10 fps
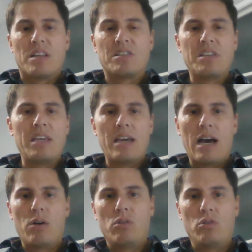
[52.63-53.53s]
see
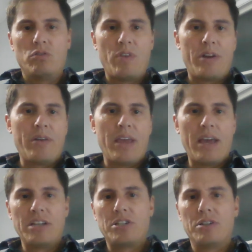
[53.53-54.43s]
how those
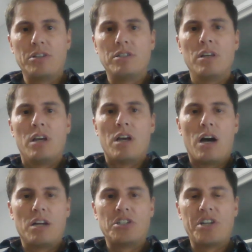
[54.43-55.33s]
variations
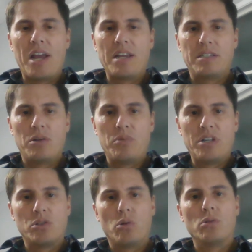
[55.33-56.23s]
change the
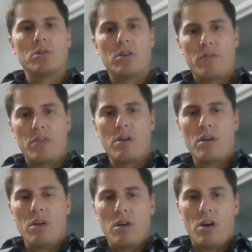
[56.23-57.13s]
results of
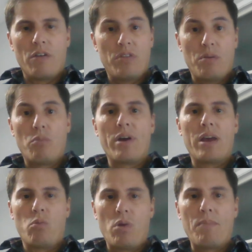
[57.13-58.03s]
the
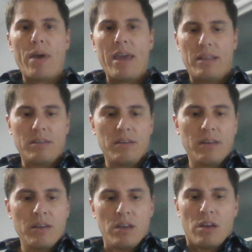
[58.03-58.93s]
bread we baked.
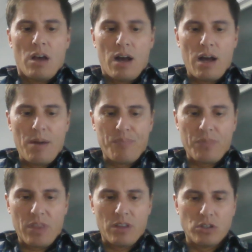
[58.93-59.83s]

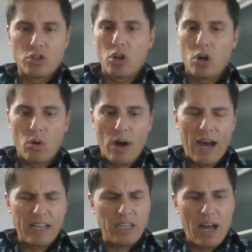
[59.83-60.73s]

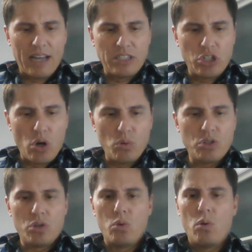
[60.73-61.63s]
I
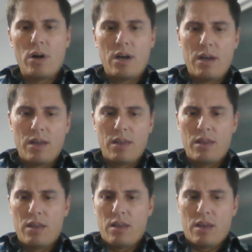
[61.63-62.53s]
chose to
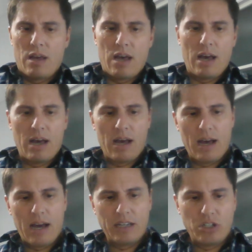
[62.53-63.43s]

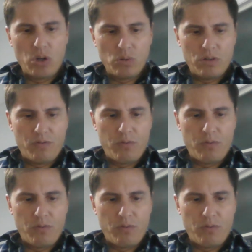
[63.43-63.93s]
I chose the